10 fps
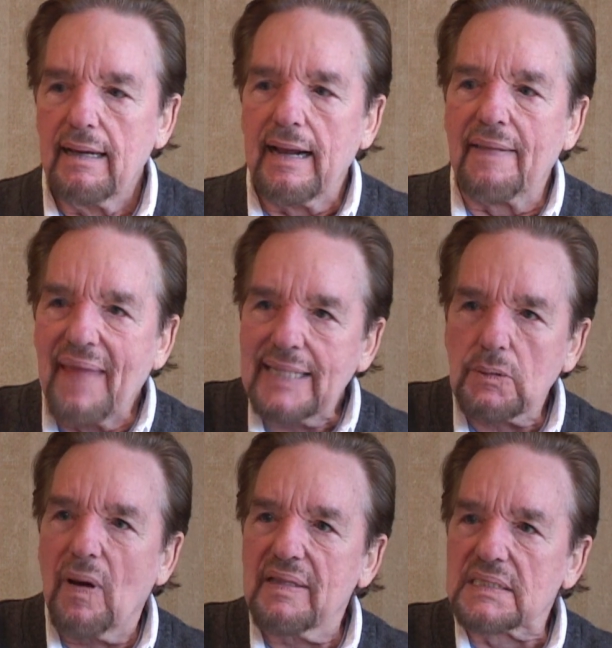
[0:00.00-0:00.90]
And that's
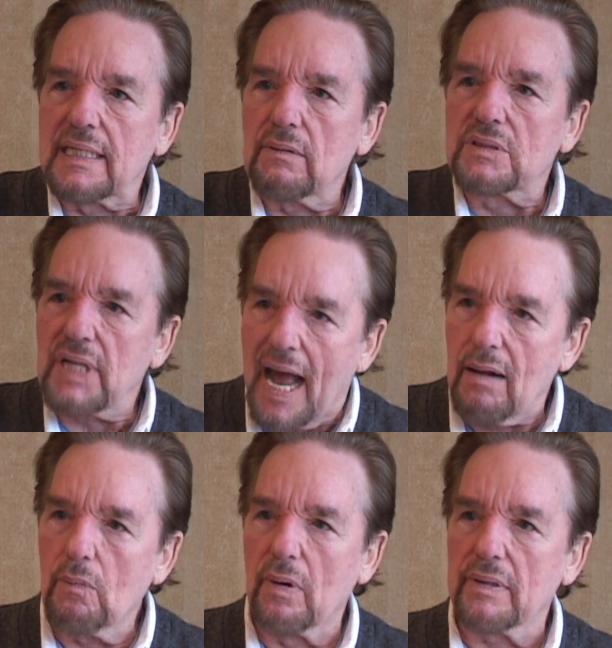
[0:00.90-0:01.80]
why this inner
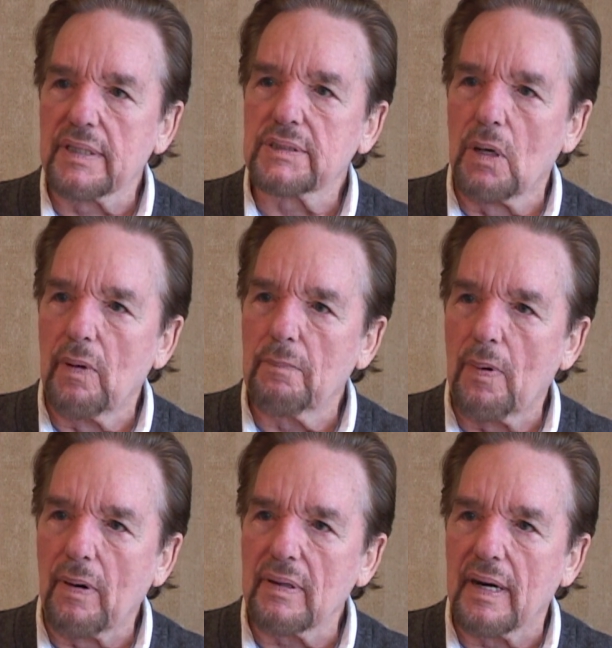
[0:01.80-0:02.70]
child work is so
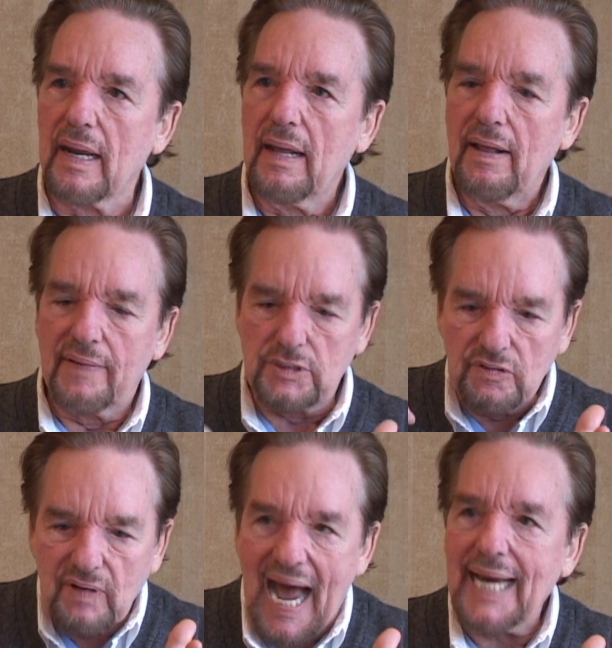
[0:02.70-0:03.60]
important, that
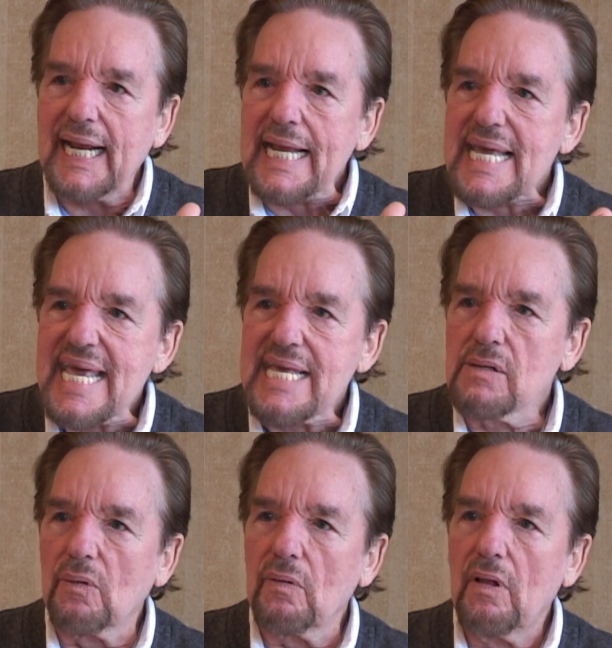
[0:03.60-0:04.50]
you've got to
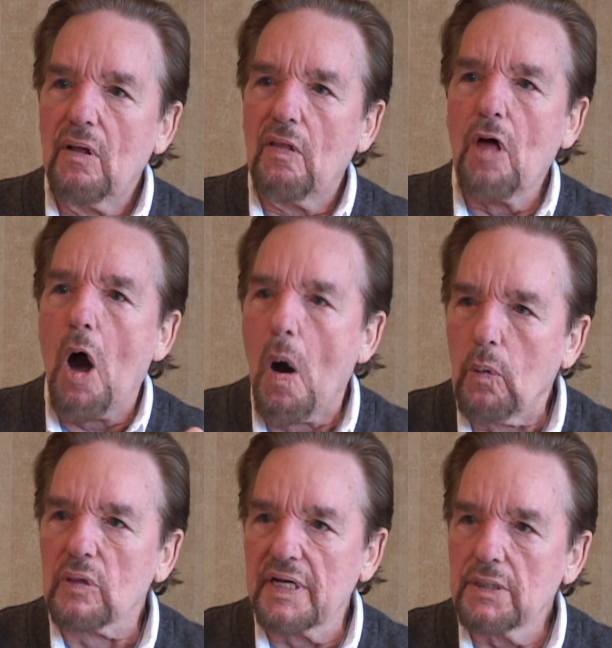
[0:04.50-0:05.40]
heal the
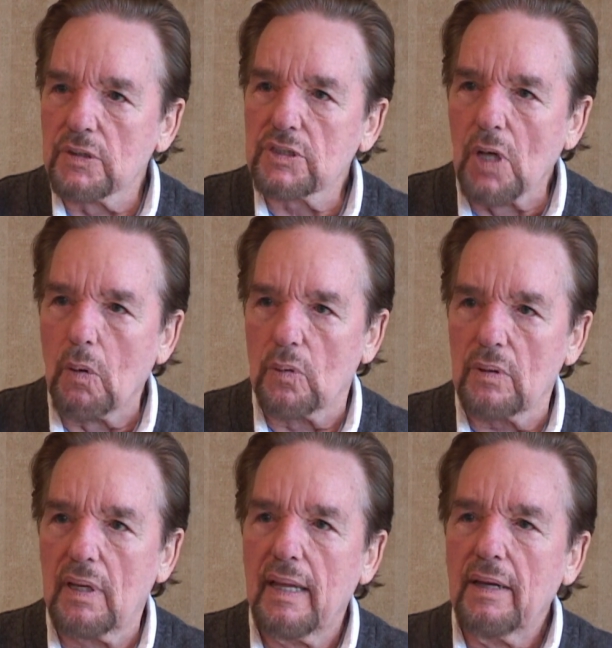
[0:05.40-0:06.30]
hole in your
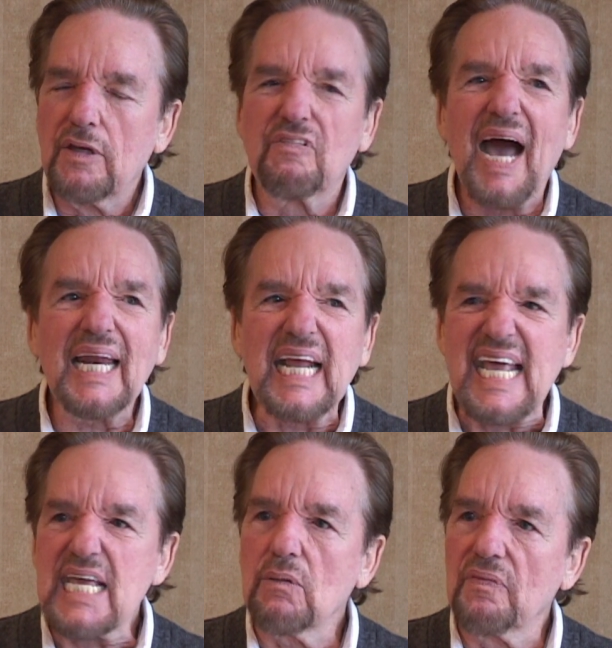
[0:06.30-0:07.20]
soul. You've got to
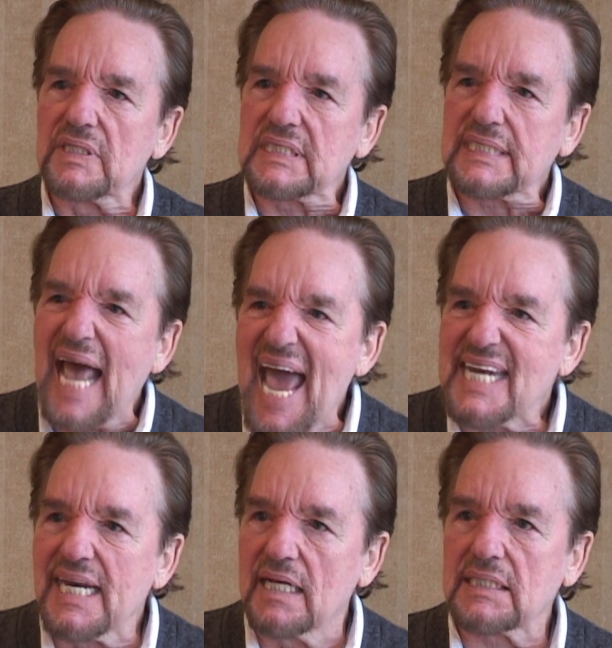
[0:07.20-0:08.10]
heal the
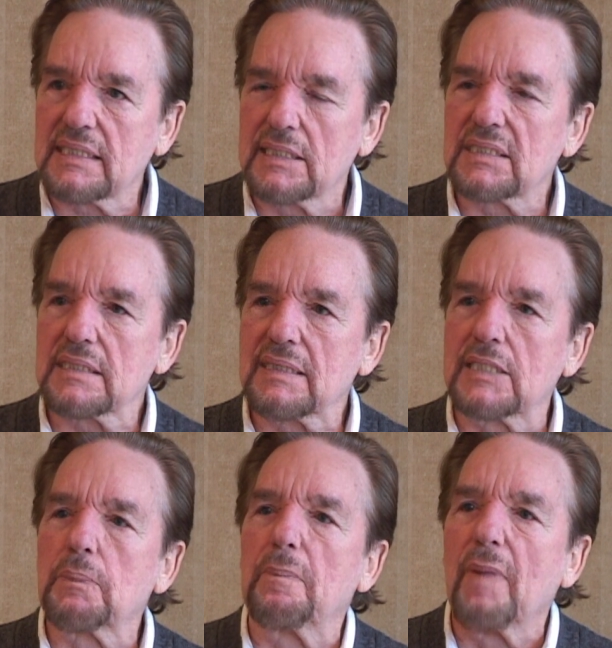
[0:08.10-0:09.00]
sadness
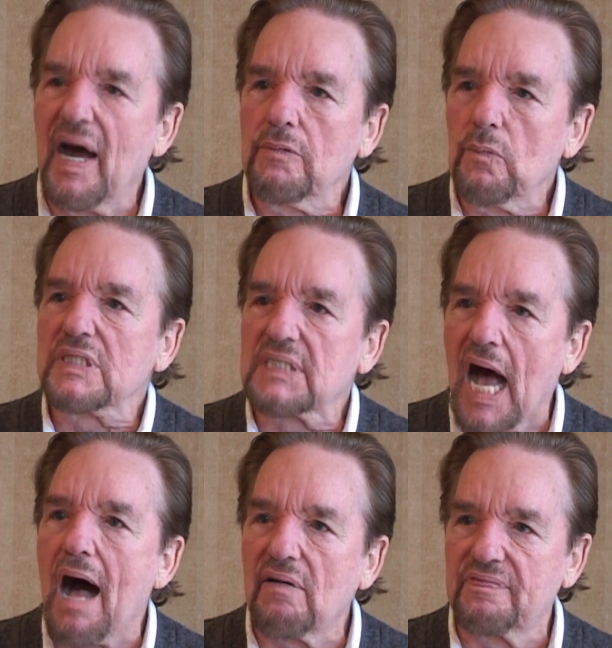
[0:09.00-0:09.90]
that's
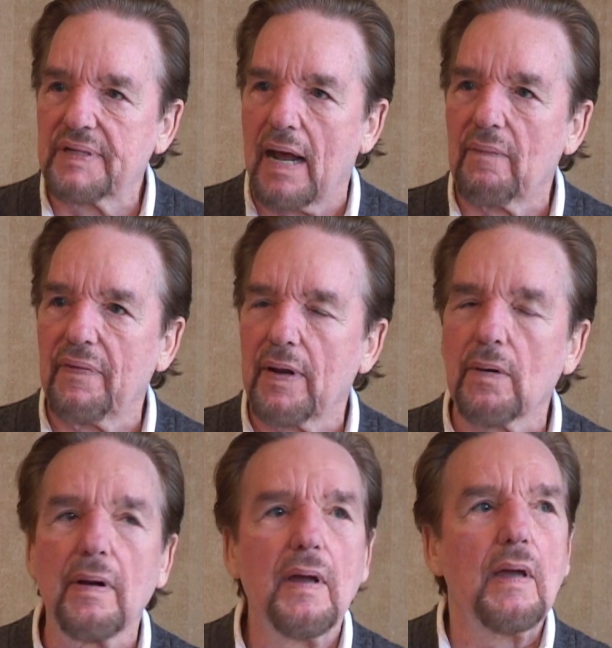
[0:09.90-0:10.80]
unresolved down
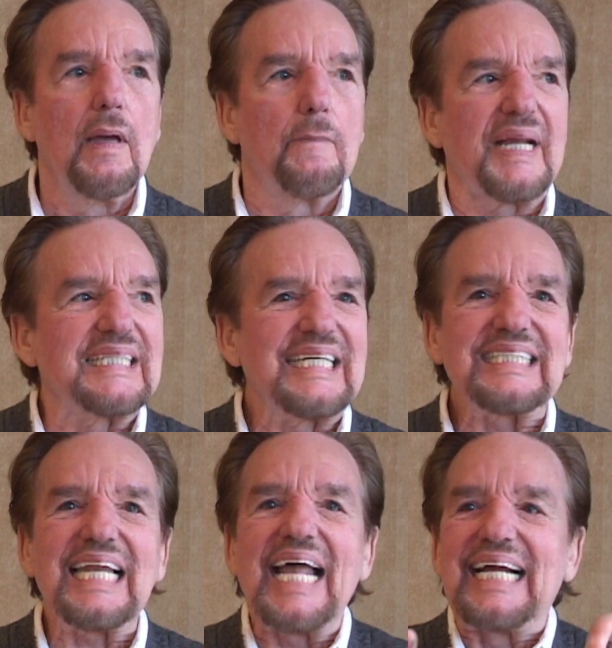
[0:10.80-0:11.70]
there, because
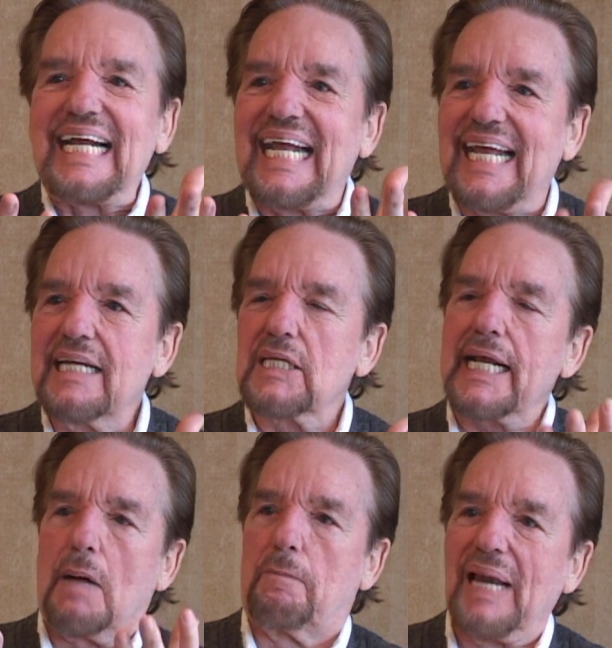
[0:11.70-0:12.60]
it's like
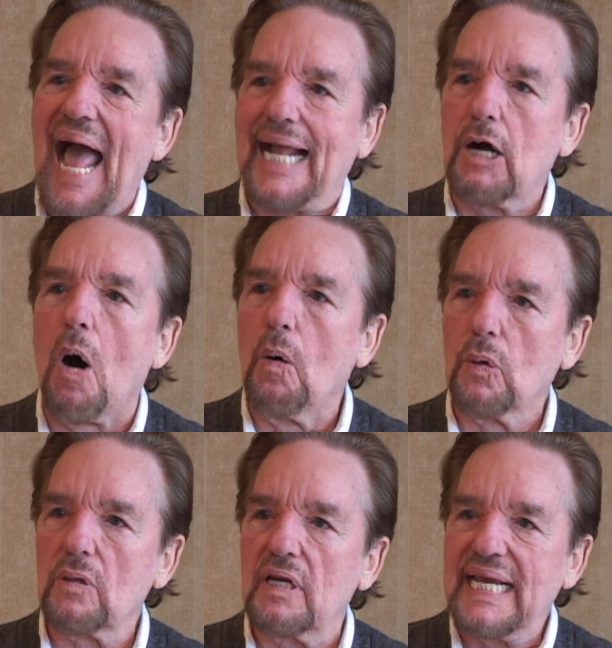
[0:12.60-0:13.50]
a black
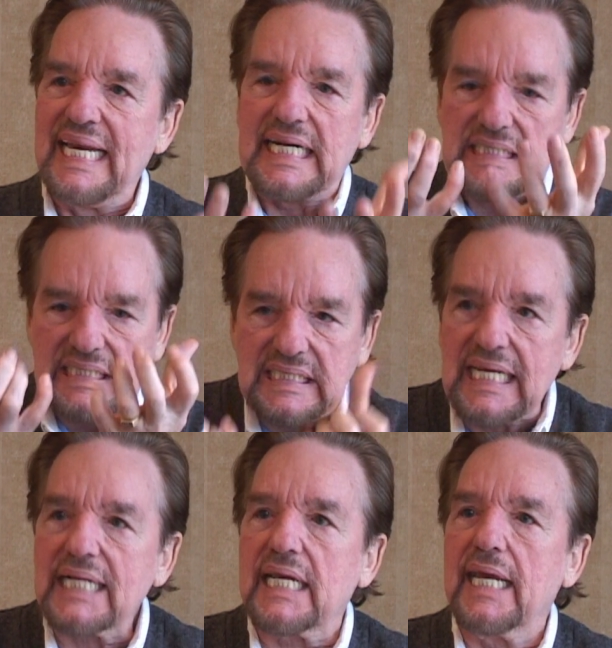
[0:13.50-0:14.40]
hole, and it's
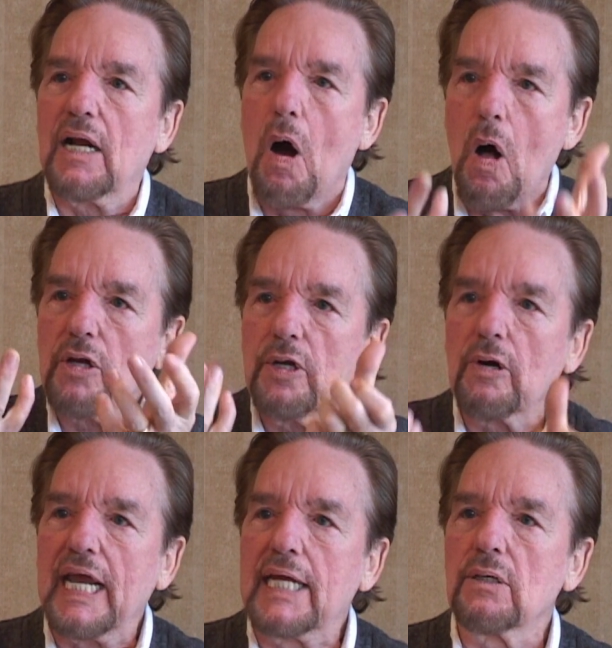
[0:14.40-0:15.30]
sucking all
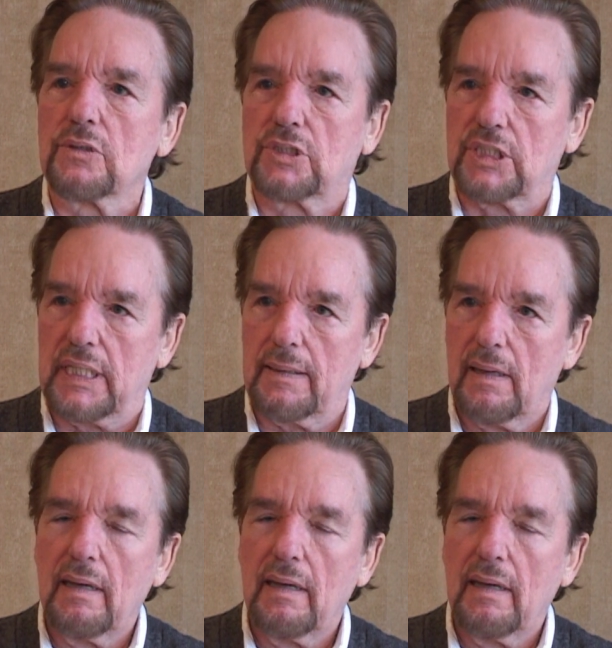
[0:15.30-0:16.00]
your energy.